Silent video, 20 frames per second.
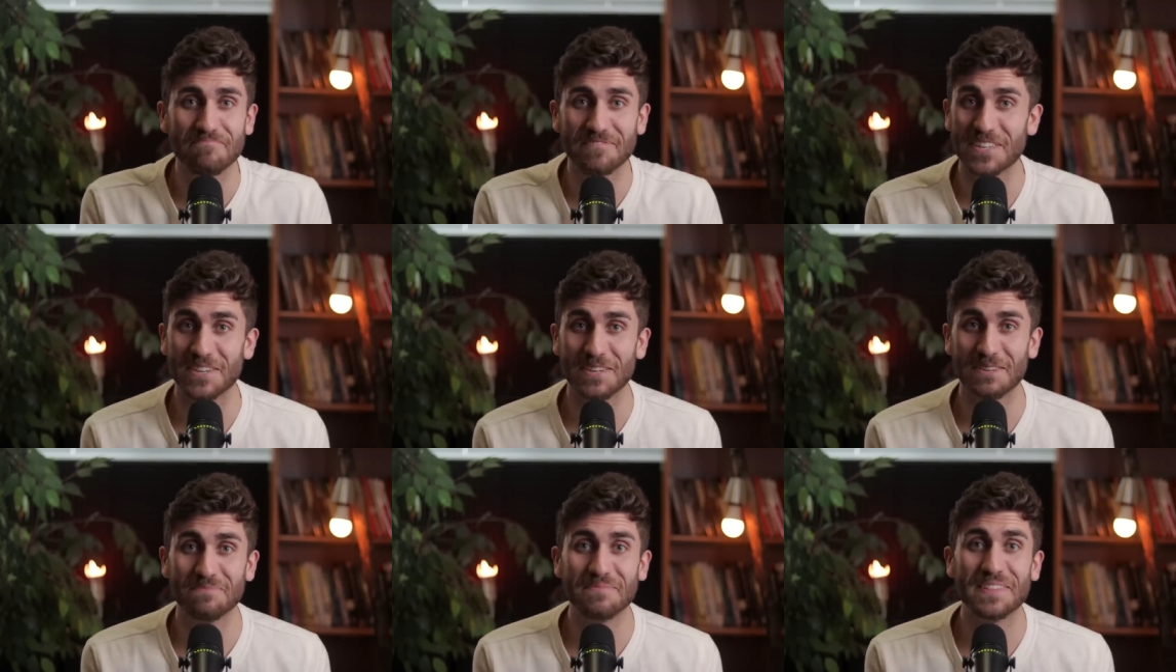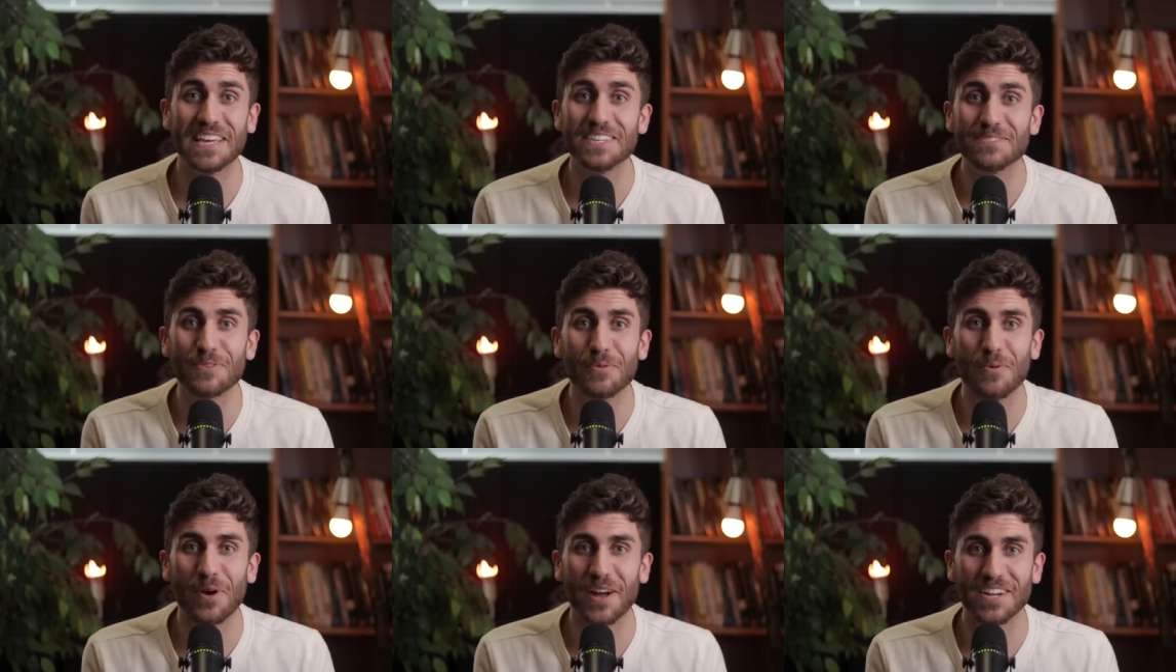So
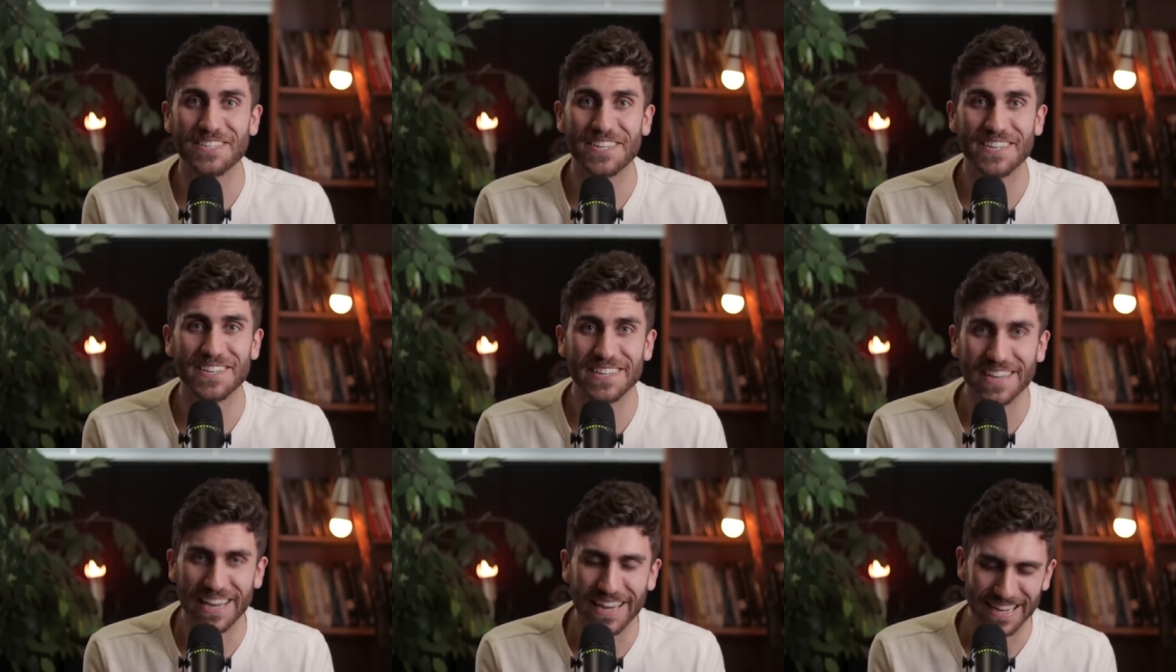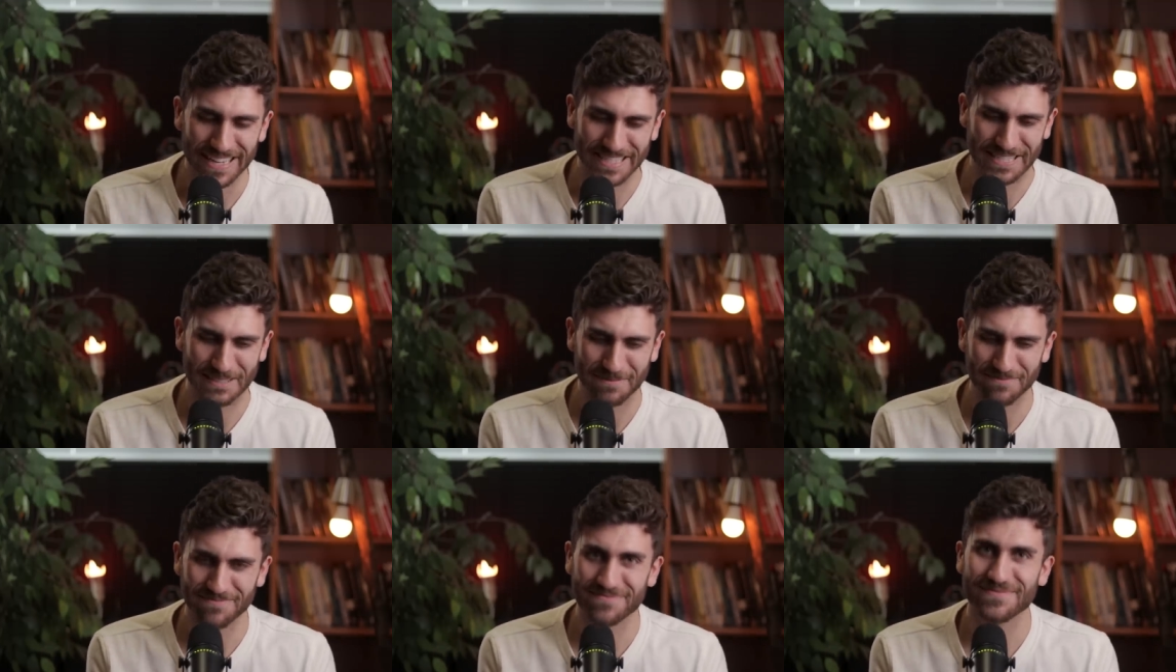thanks for watching,
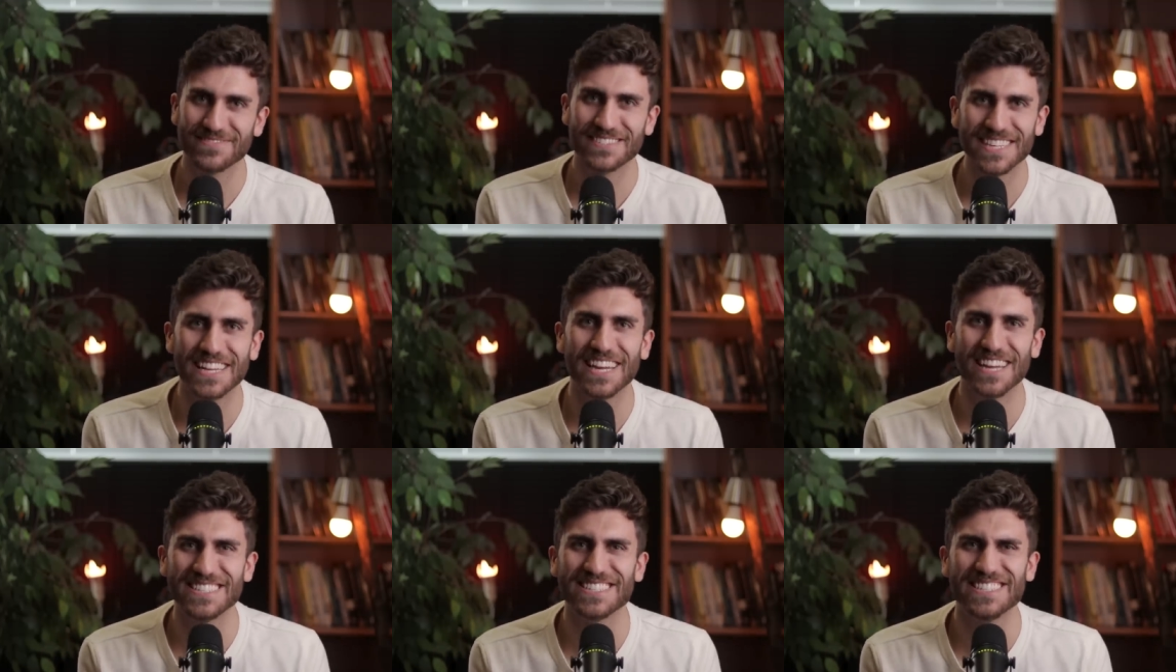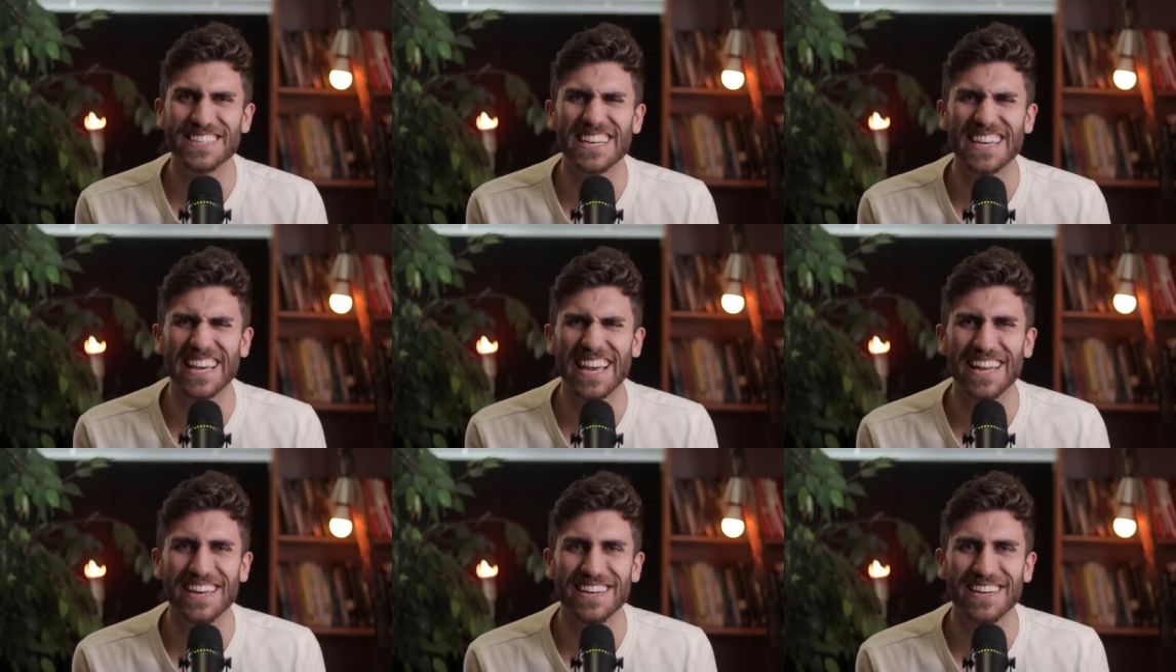and I'll see
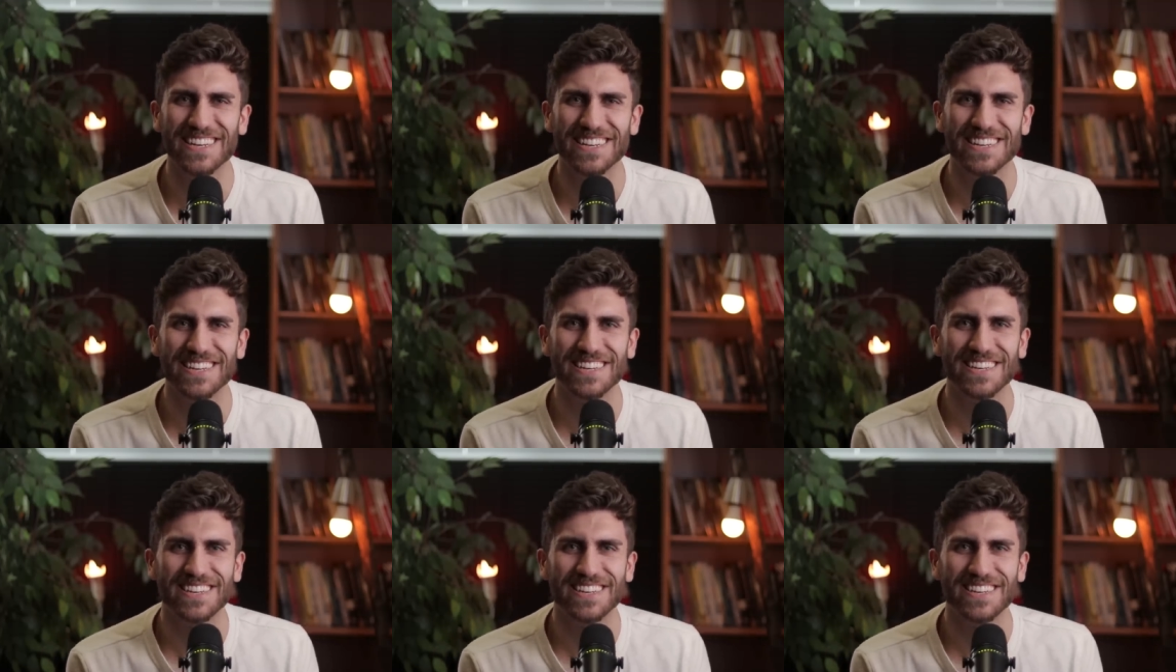you again.